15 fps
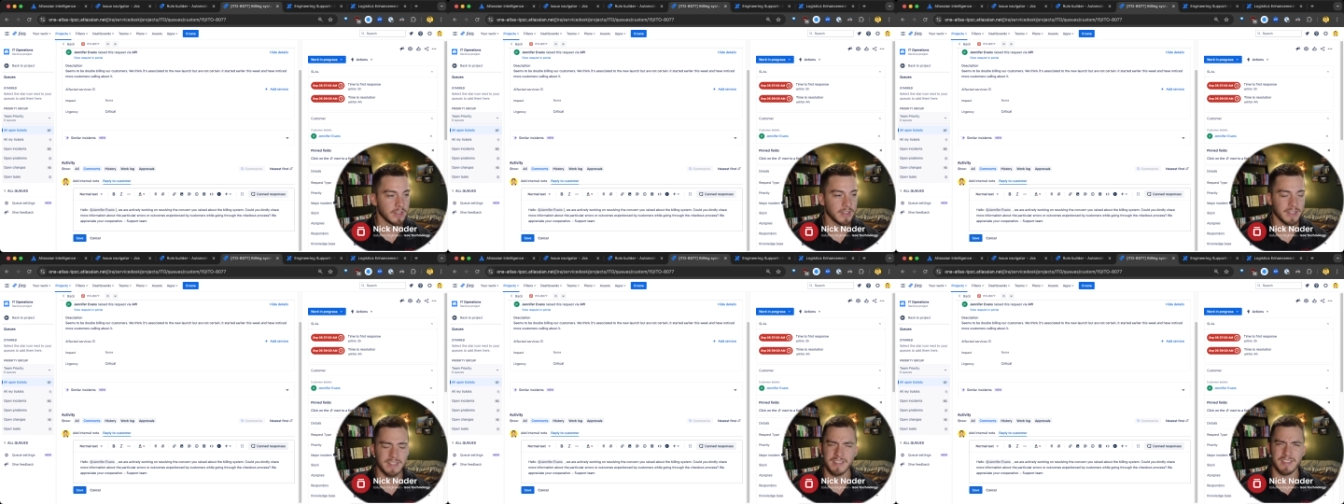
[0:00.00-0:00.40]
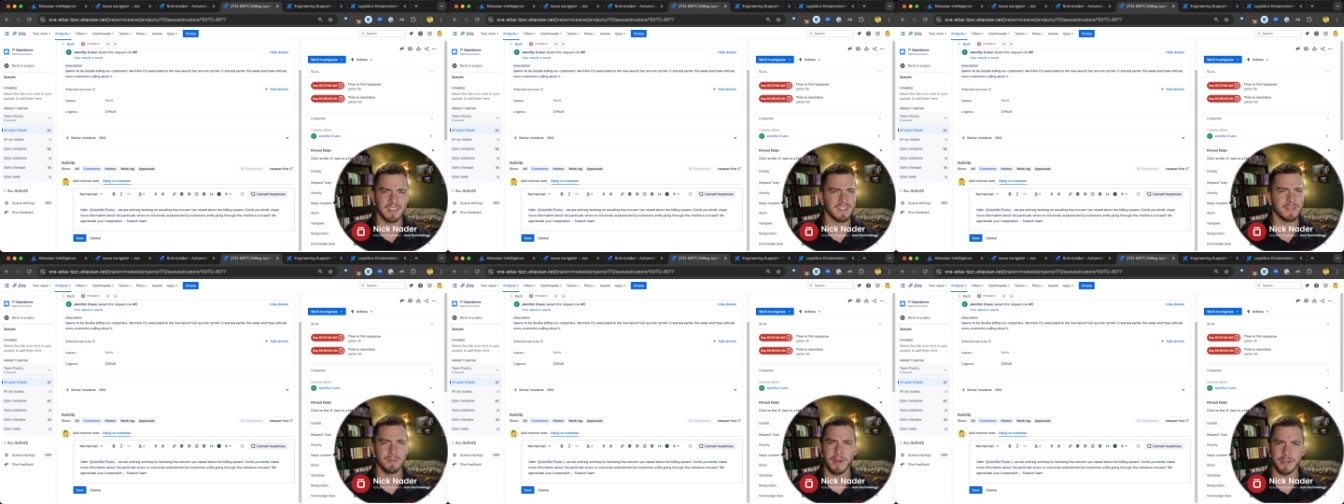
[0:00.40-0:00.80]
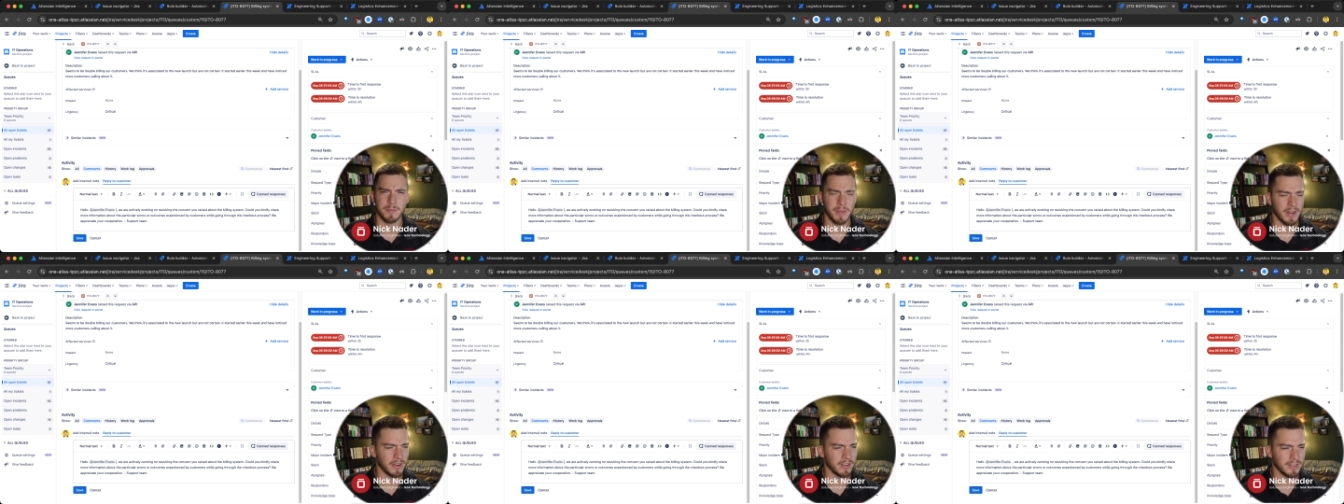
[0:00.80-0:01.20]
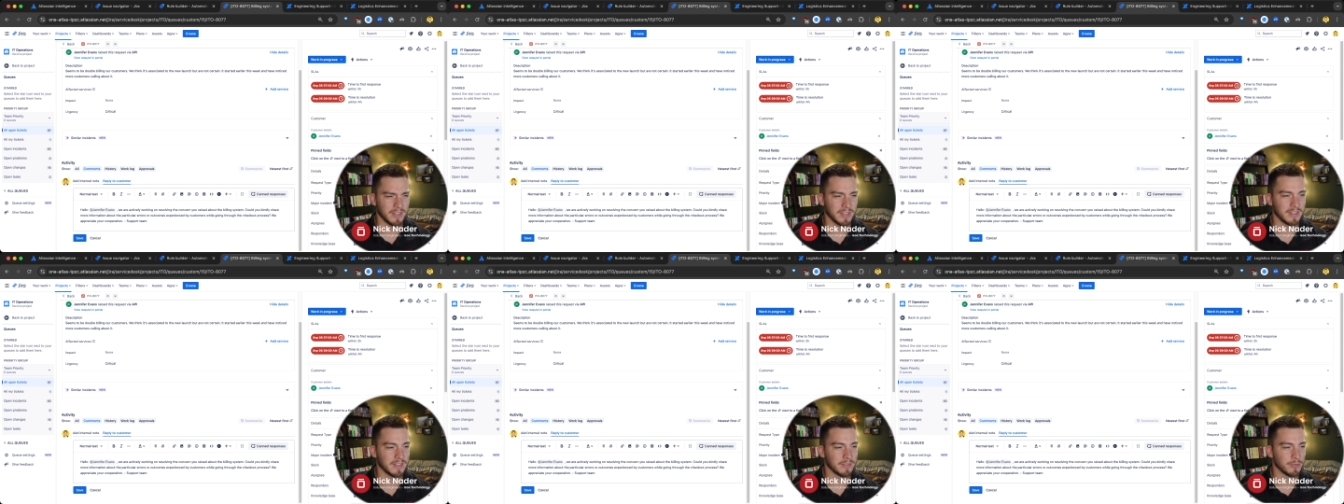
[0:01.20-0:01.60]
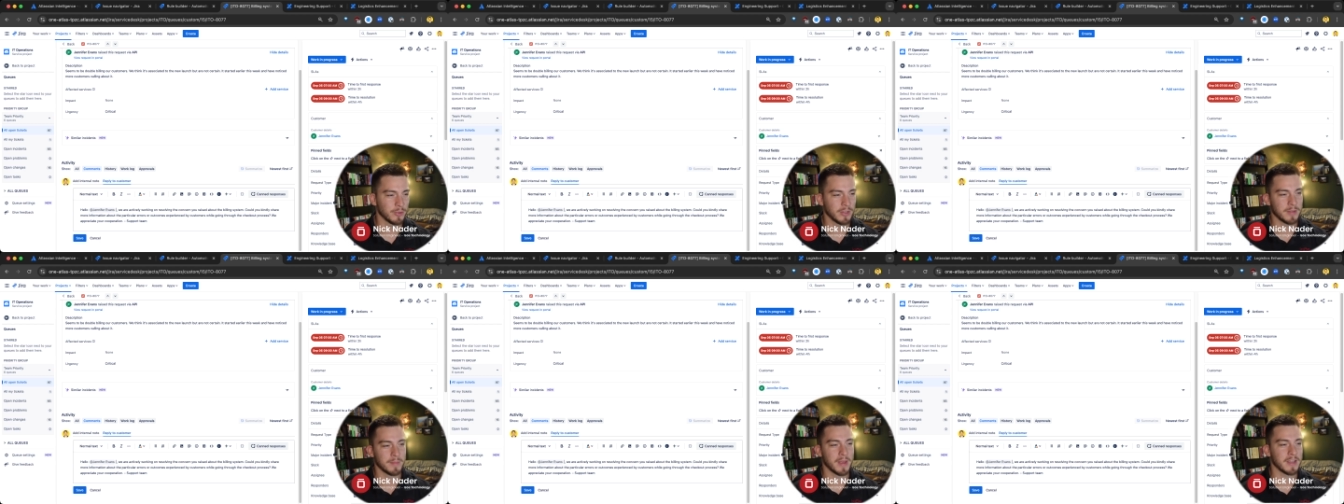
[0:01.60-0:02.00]
It's, it's much better. It, it
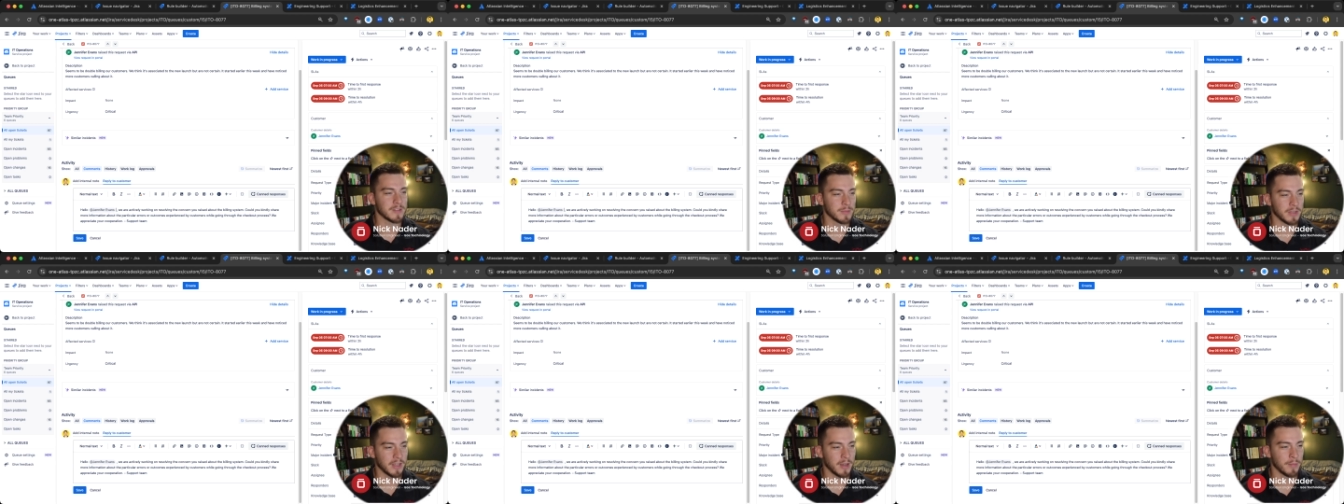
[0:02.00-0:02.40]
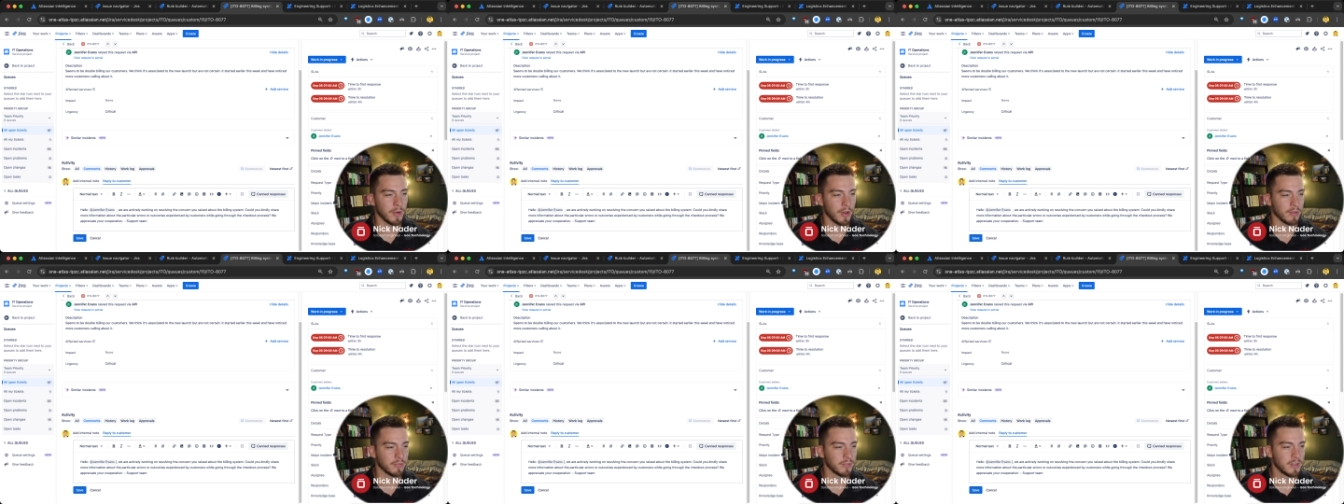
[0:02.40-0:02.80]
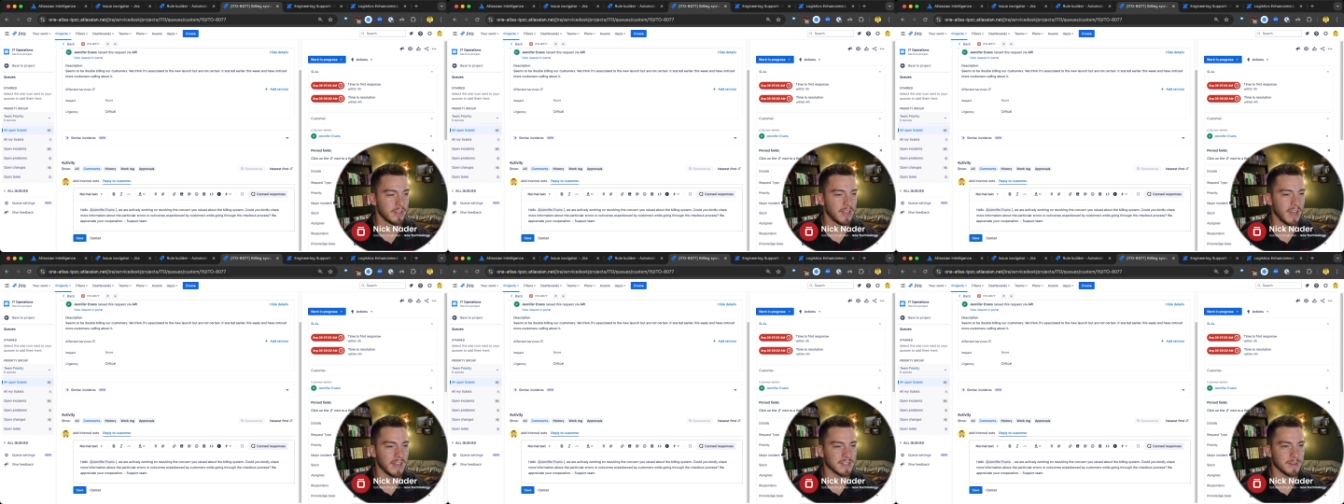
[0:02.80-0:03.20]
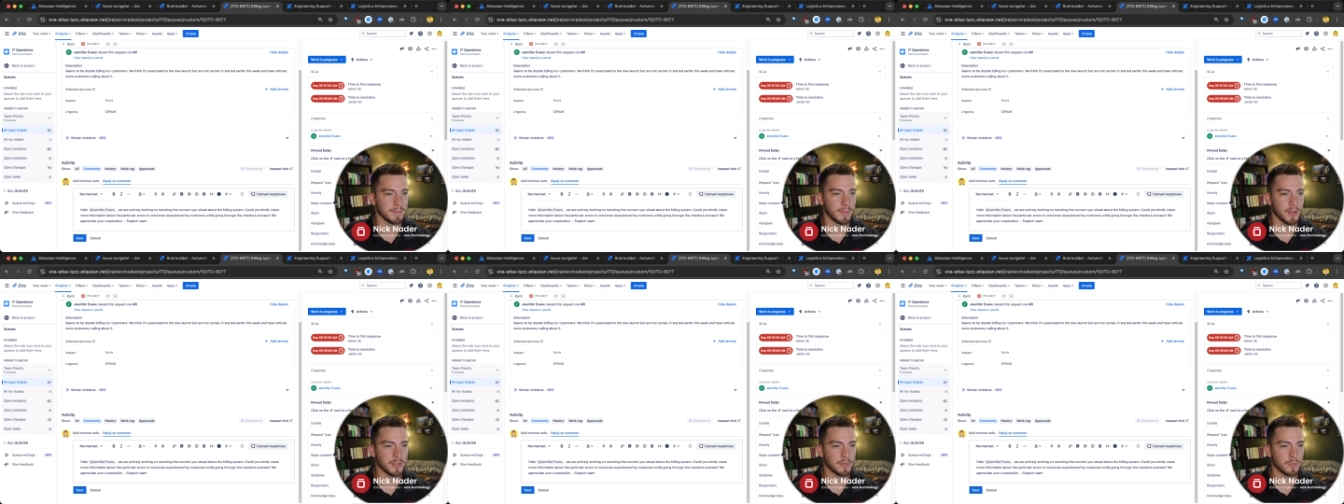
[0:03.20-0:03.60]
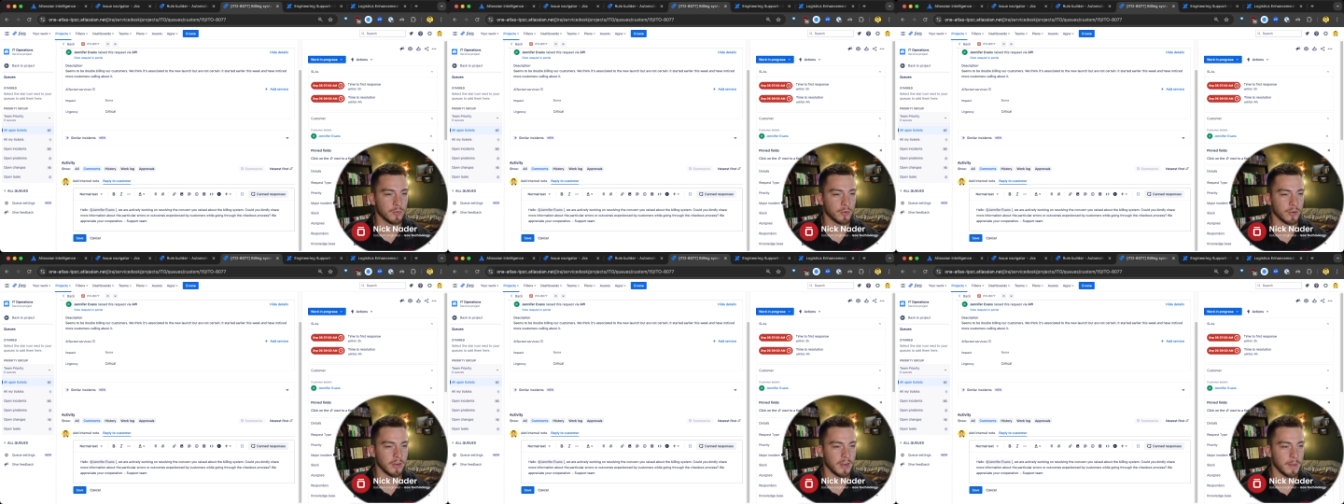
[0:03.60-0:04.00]
really makes me come off as a much
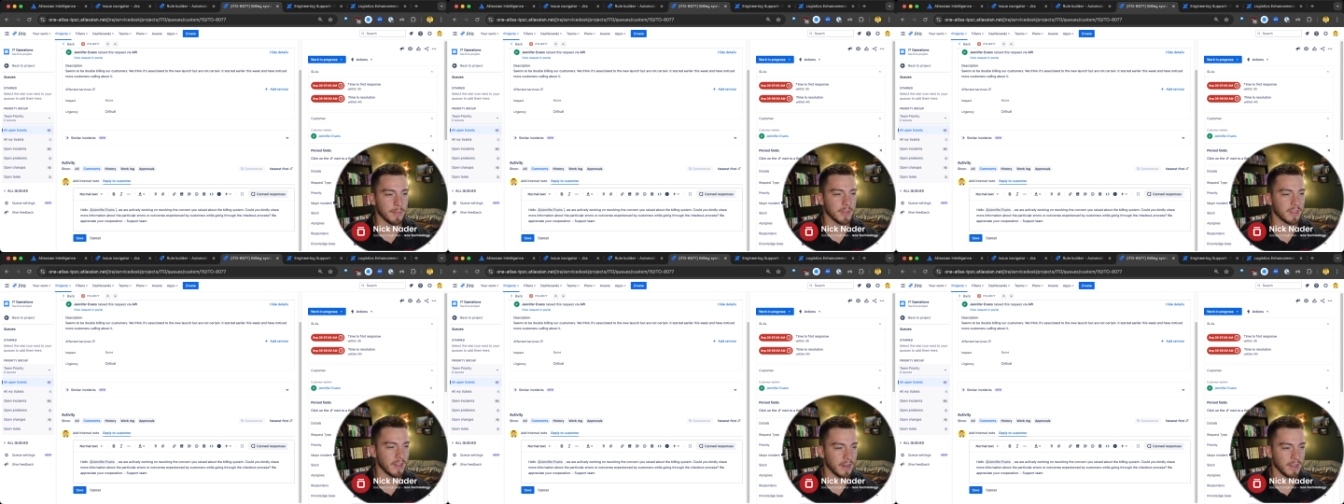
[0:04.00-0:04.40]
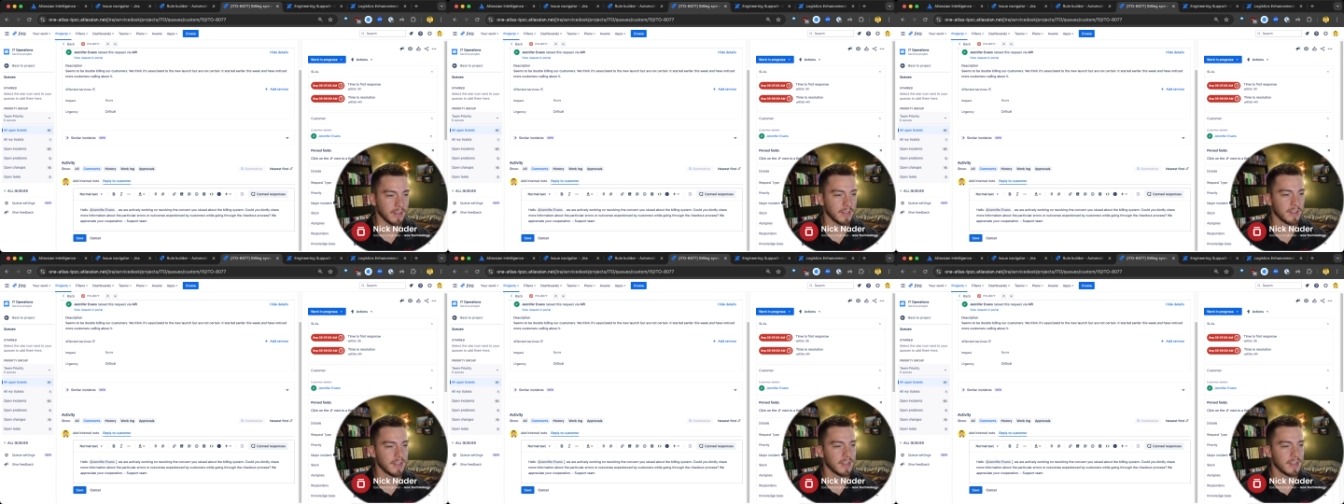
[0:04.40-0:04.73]
more empathetic